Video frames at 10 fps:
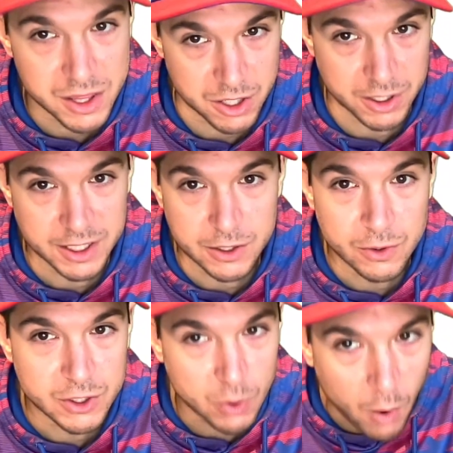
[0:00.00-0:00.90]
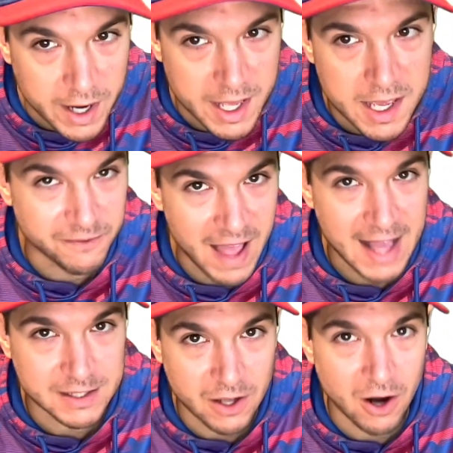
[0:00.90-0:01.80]
32 to 20.
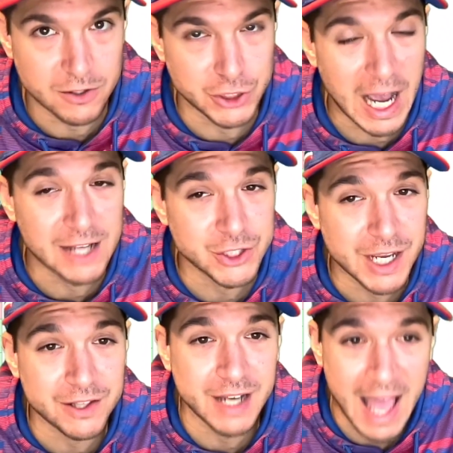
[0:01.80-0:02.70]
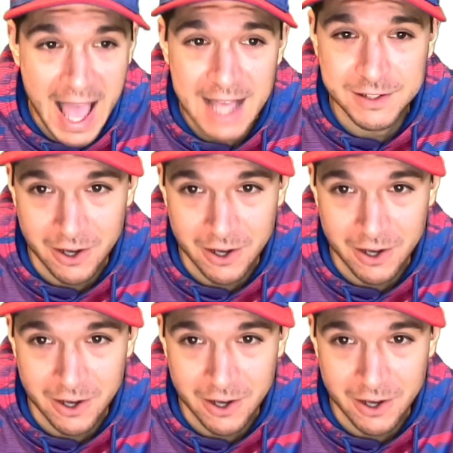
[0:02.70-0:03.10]
Facts are Josh Allen has